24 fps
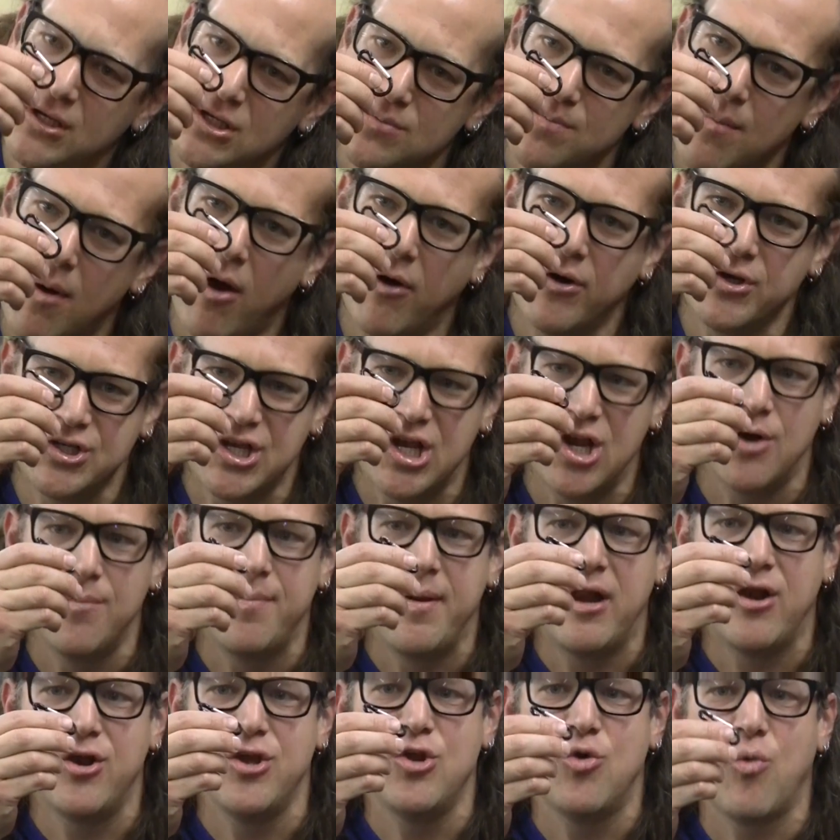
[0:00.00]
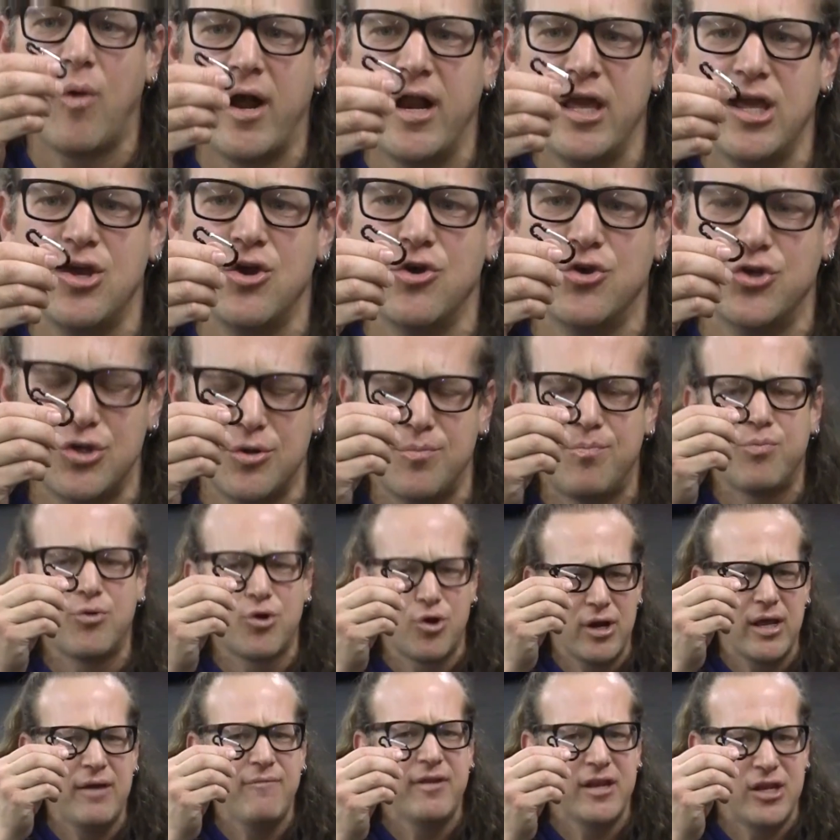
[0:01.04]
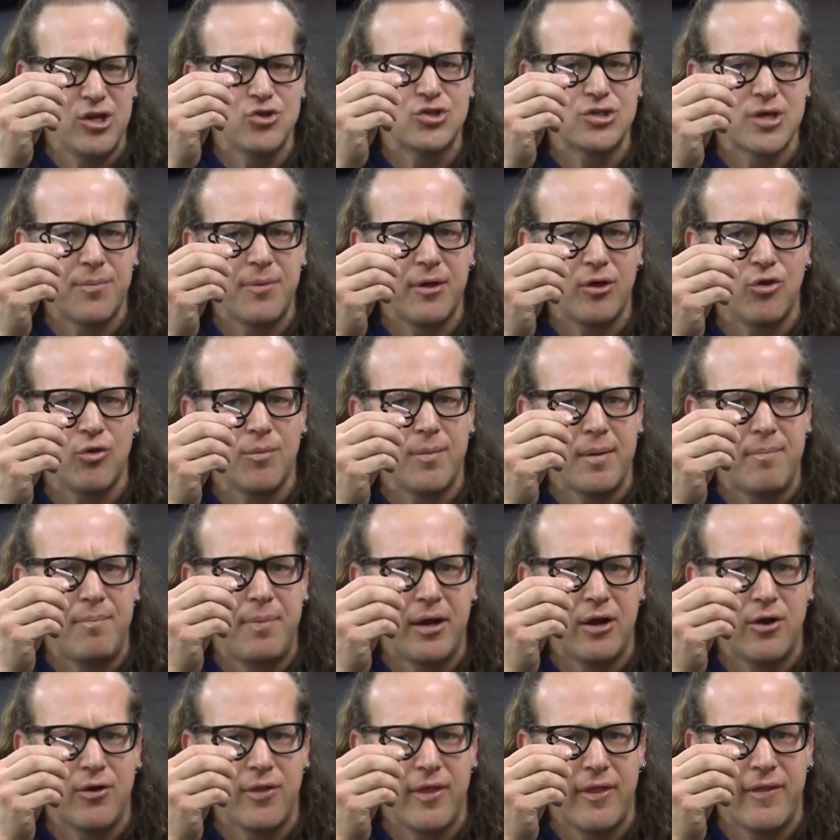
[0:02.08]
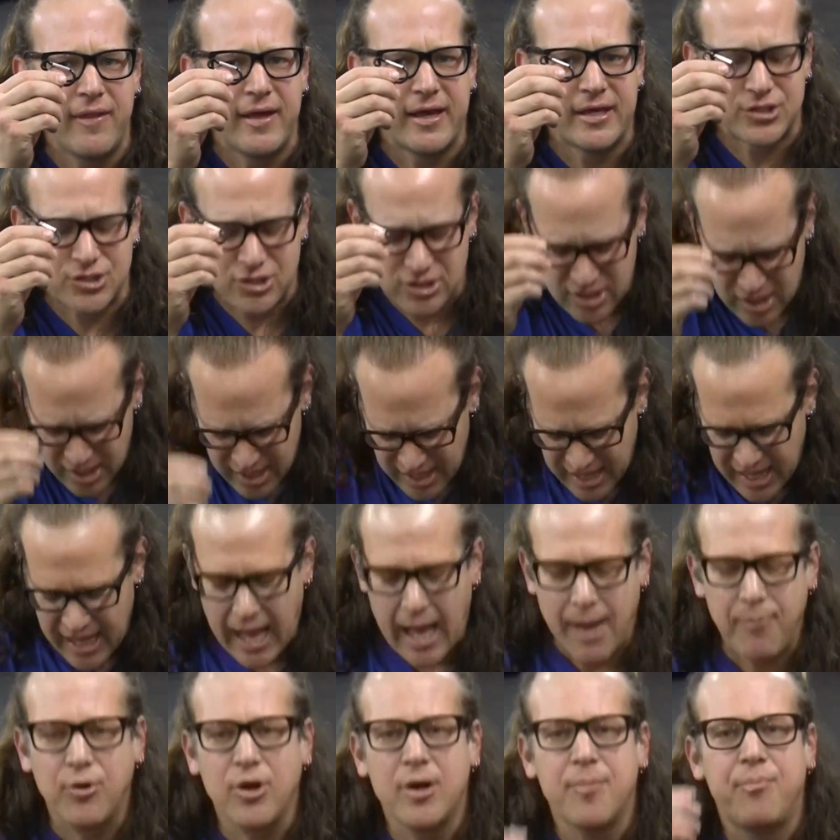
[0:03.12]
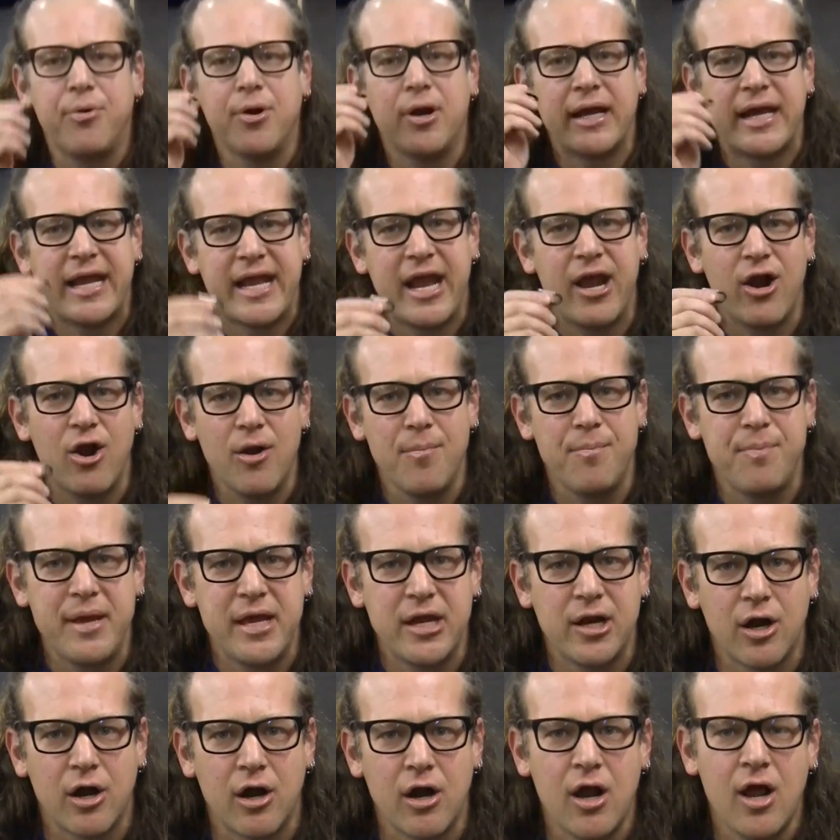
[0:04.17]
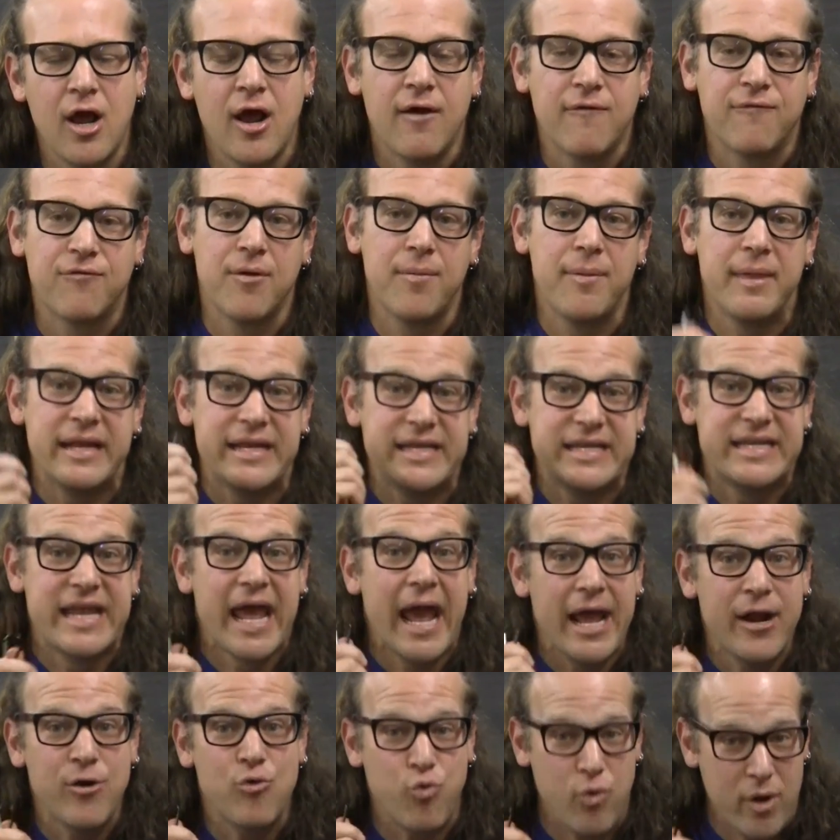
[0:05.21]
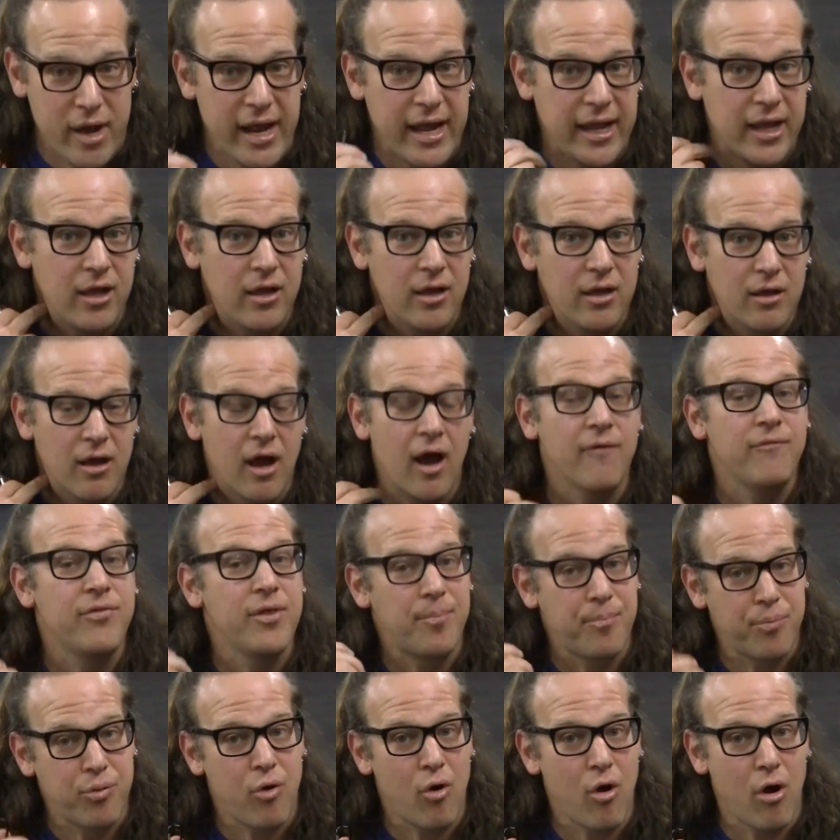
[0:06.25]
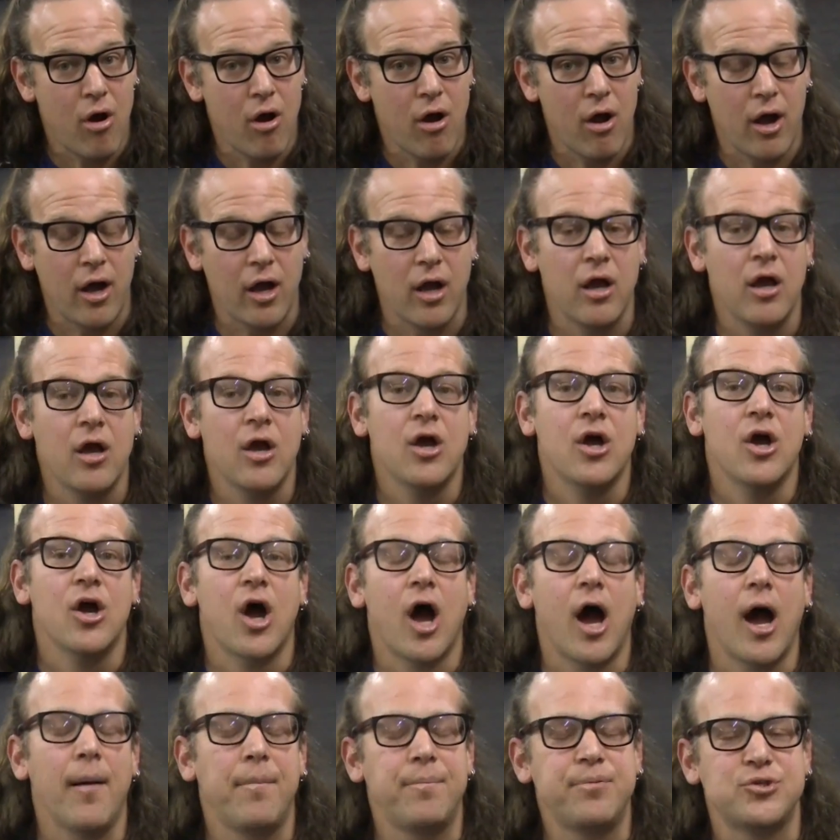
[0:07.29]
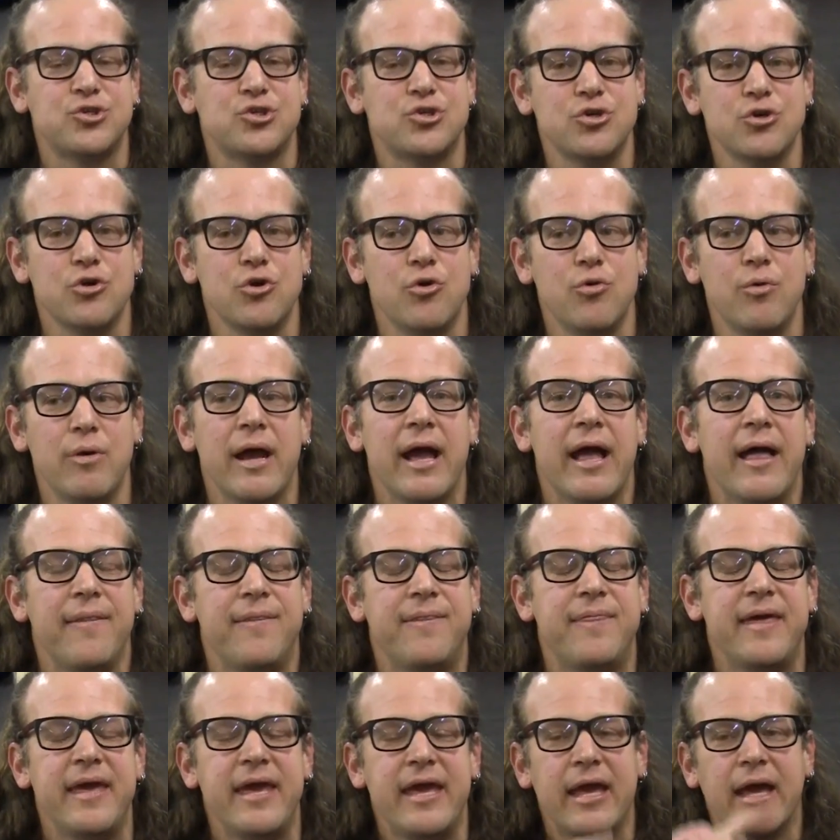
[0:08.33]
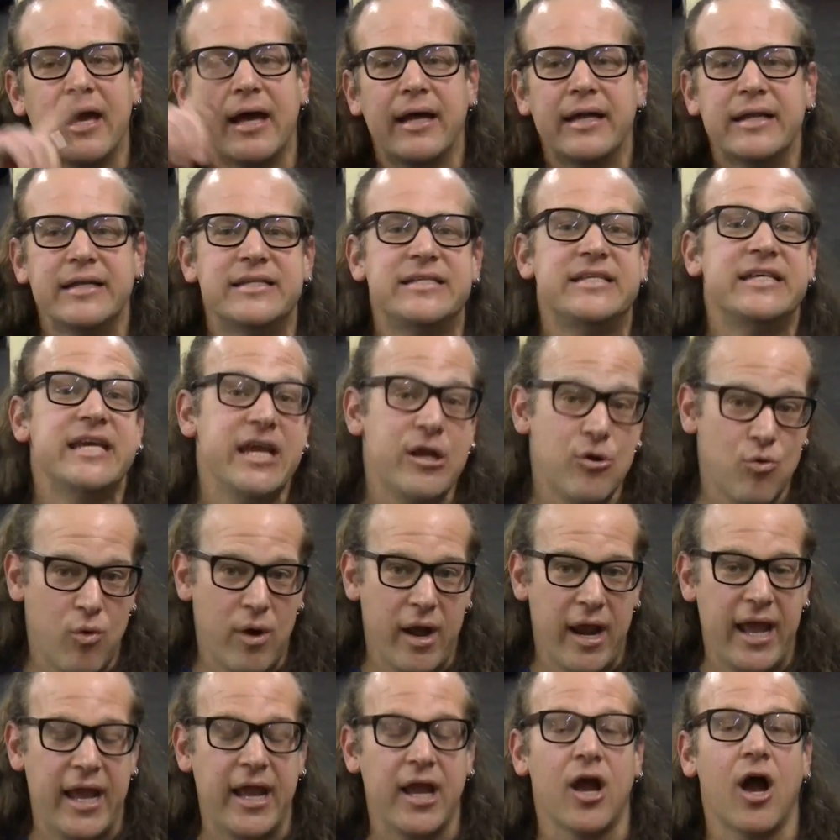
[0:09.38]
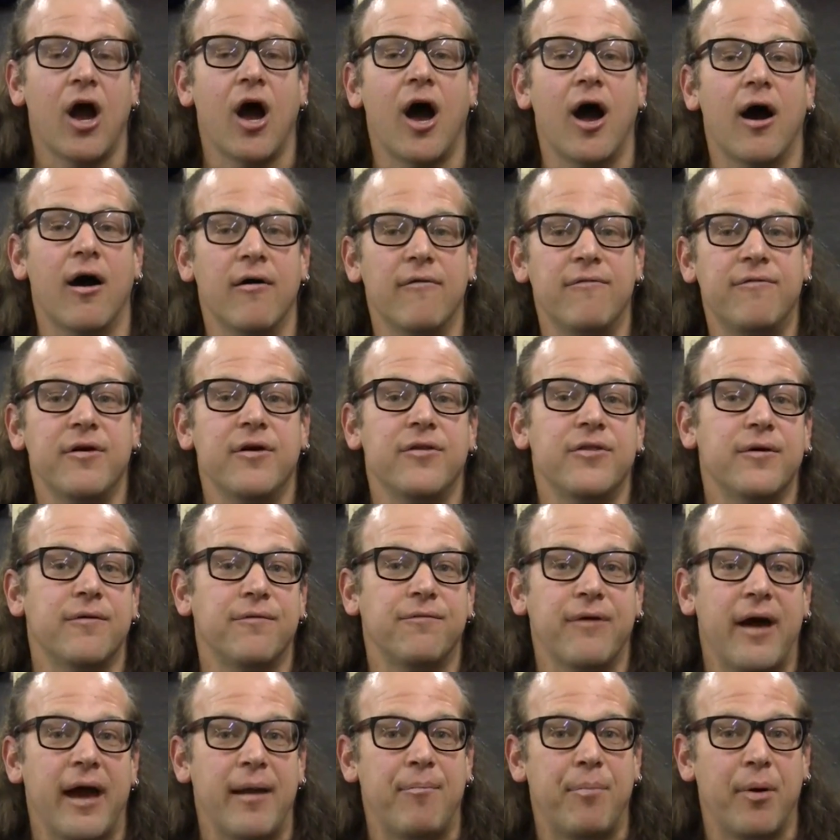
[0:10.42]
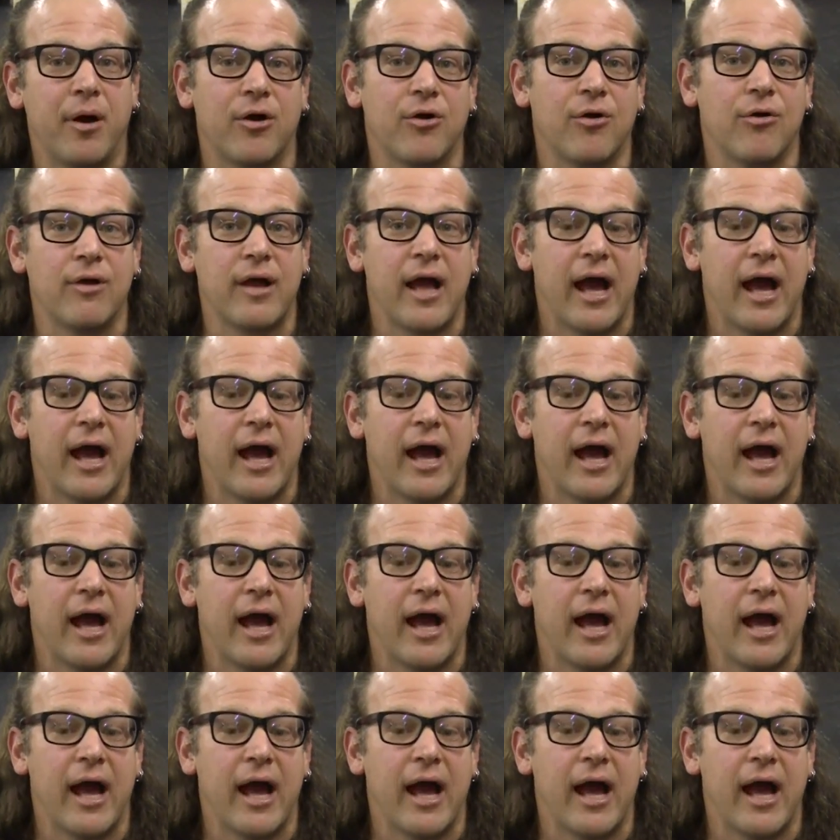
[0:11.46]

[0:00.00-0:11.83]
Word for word: the smallest carabiner you'd wanna use. You could even use something a little bit bigger than this. I'm gonna put a carabiner from the dead ring of the prong up to the D ring of the flat buckle